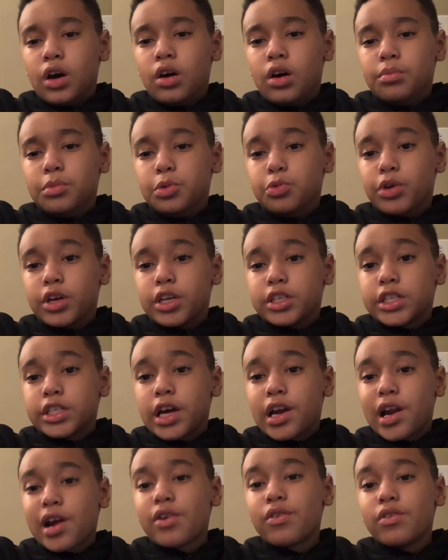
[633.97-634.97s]
you want a shout
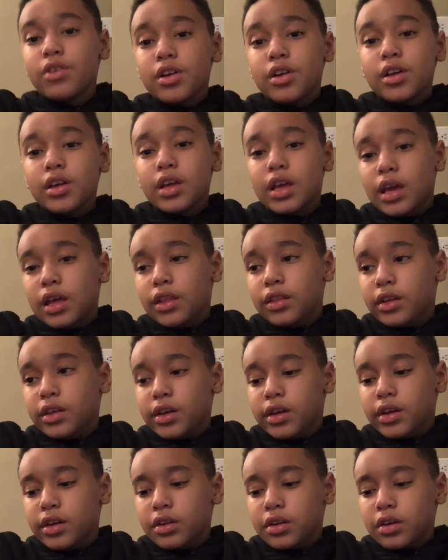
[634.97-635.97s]
out, and
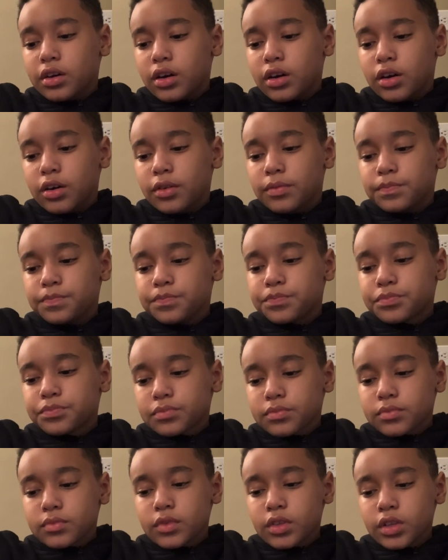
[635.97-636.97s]
then
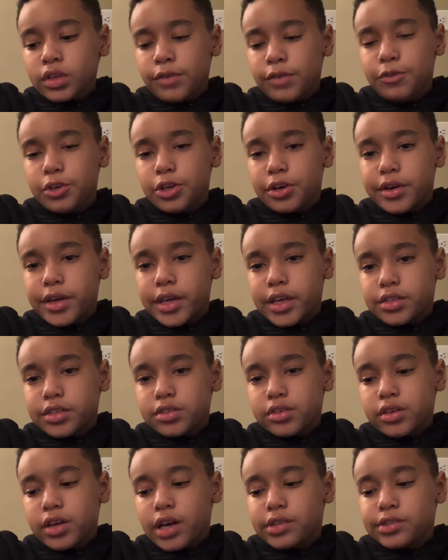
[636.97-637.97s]
if you don't
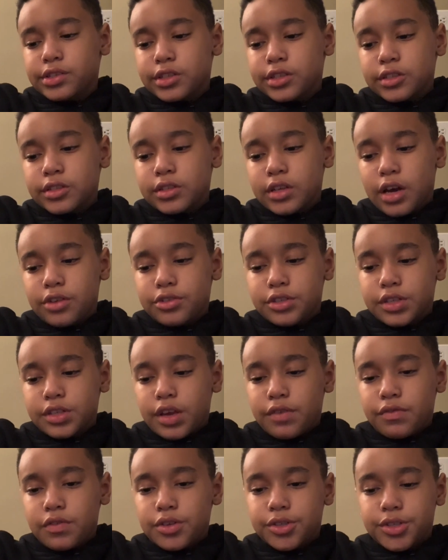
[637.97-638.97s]
answer, I'll just
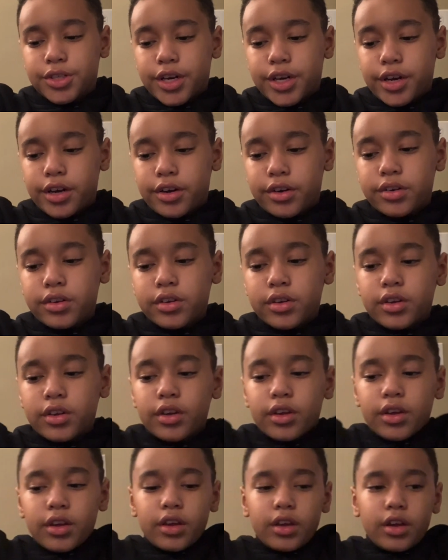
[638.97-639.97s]
give you a shout out.
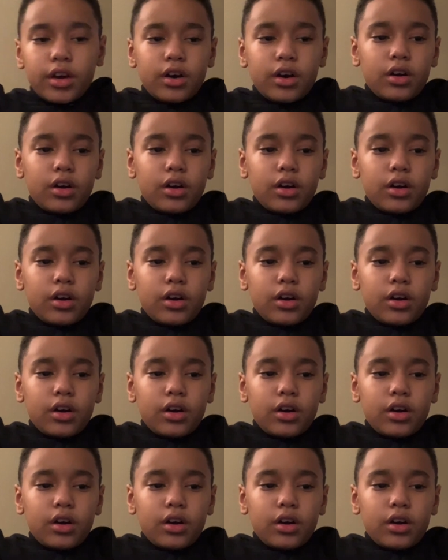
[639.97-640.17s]
And